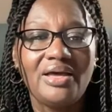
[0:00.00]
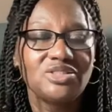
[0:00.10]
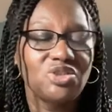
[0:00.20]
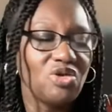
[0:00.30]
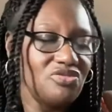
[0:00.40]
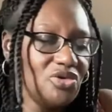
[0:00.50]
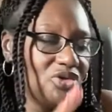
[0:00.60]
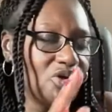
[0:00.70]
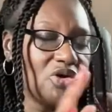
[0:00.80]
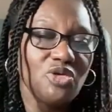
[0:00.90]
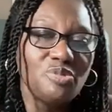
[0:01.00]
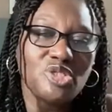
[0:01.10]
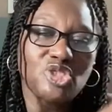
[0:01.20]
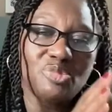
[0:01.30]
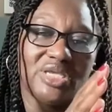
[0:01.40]
So if you know you've been
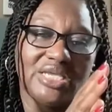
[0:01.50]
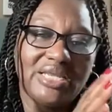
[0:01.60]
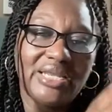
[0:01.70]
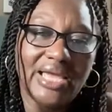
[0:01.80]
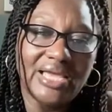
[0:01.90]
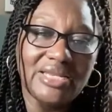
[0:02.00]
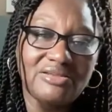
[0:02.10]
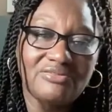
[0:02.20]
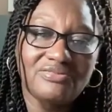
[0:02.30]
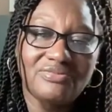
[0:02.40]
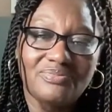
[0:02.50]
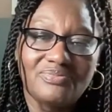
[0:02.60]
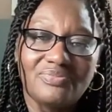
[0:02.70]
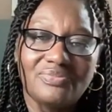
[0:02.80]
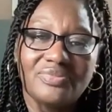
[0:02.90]
speaking negative,
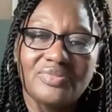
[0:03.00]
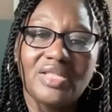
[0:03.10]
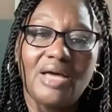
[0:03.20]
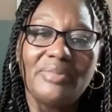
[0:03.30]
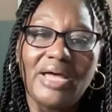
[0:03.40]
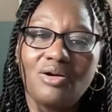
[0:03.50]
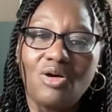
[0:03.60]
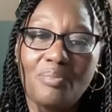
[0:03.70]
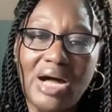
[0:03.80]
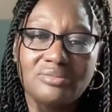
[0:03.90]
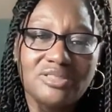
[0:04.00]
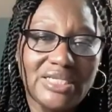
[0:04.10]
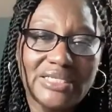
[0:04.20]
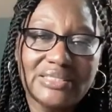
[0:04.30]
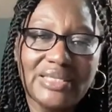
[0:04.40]
I'm not going to mount to
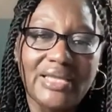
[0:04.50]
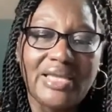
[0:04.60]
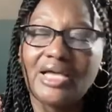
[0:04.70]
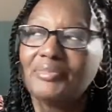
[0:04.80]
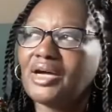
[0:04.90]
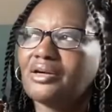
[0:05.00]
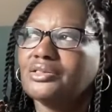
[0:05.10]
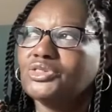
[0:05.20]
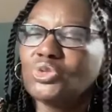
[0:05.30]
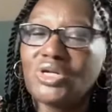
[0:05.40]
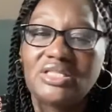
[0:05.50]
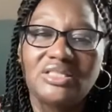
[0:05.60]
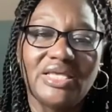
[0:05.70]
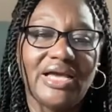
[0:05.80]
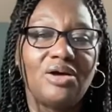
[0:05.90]
anything. I'm not going to do
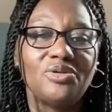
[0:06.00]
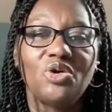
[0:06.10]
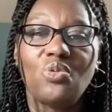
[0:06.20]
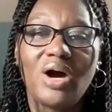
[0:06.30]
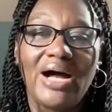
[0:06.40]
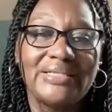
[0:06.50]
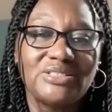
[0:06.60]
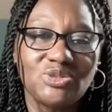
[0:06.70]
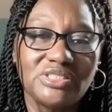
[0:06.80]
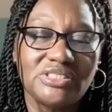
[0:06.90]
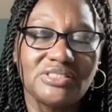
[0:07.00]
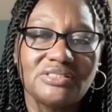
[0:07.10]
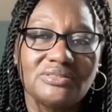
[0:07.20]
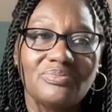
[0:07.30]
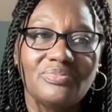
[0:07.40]
anything. I don't know why I do
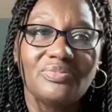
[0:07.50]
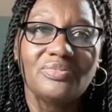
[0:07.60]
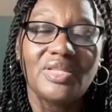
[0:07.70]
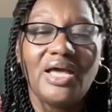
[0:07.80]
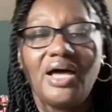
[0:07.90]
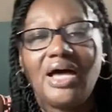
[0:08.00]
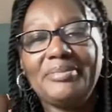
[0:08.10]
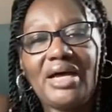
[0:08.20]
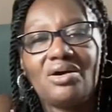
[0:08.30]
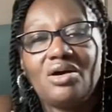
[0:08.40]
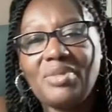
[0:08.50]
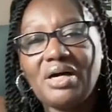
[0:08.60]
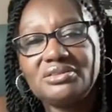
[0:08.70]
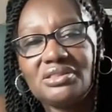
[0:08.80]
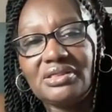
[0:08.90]
this. I'm not going to
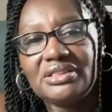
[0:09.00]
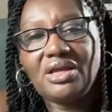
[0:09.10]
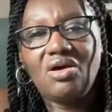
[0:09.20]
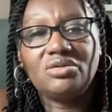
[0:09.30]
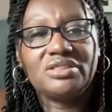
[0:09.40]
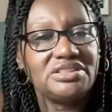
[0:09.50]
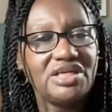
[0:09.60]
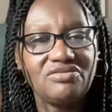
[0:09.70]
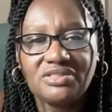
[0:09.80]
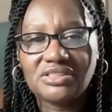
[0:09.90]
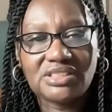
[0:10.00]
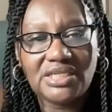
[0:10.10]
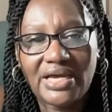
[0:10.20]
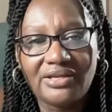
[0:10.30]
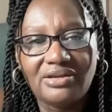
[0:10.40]
mount to anything. Oh, the devil is a
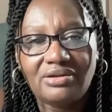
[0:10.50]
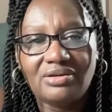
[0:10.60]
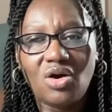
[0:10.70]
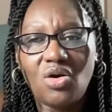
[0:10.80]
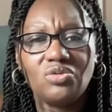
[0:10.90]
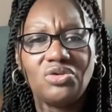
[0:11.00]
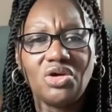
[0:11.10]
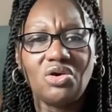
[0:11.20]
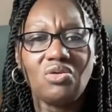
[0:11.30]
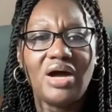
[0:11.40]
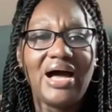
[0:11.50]
liar. Oh, no.